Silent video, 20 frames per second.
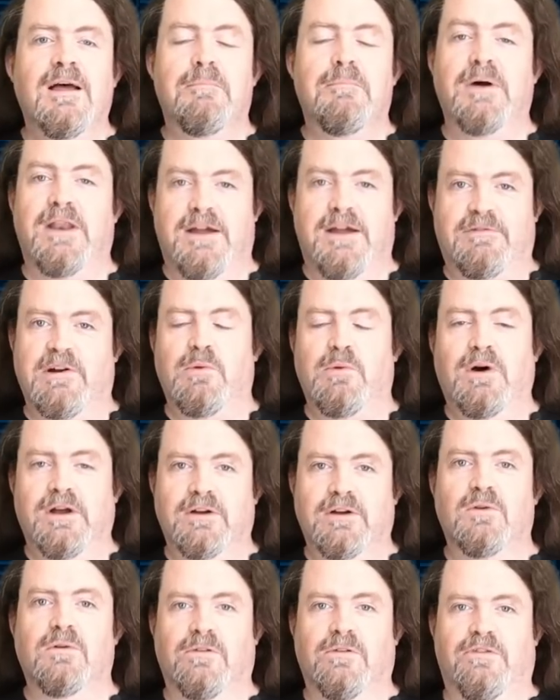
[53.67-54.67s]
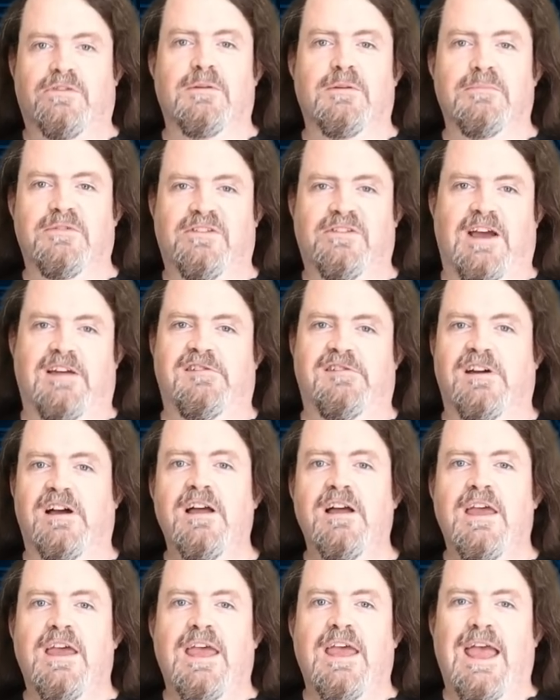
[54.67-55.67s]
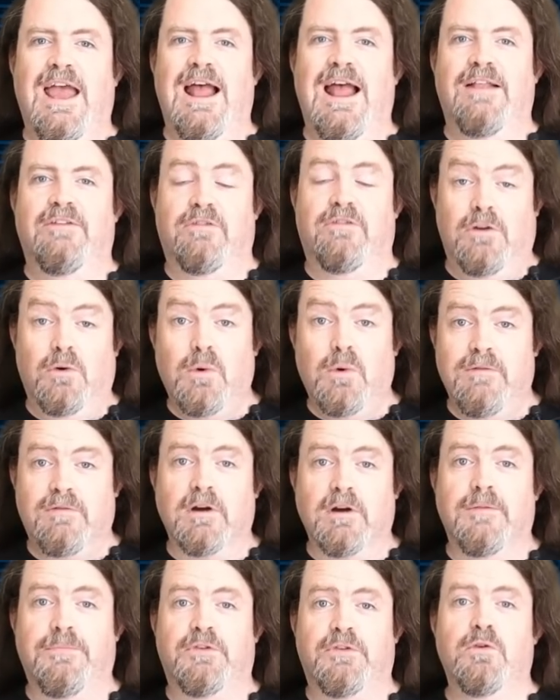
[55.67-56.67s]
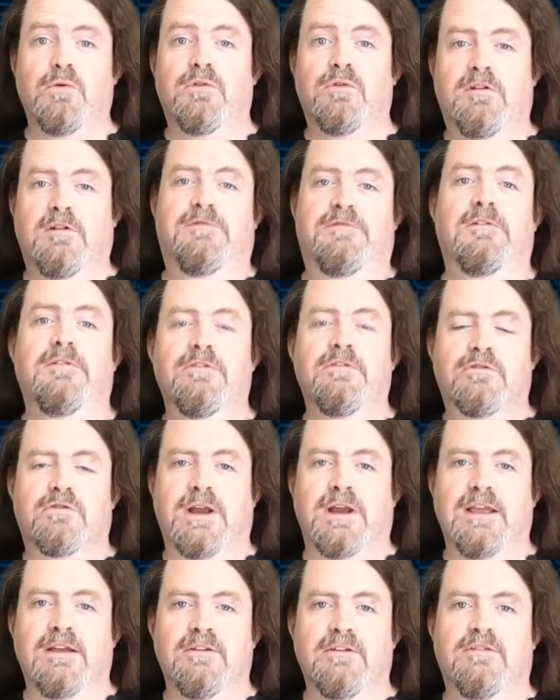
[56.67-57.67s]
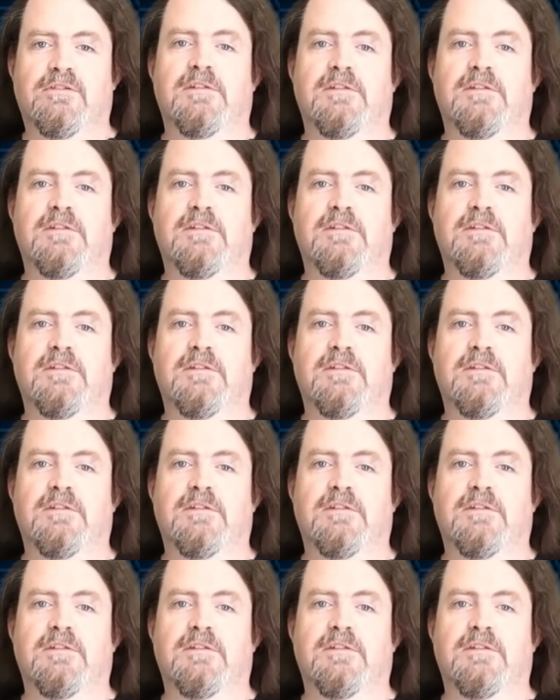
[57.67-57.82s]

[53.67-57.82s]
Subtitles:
but everyone calls them Sasha, and so we've got two different strings,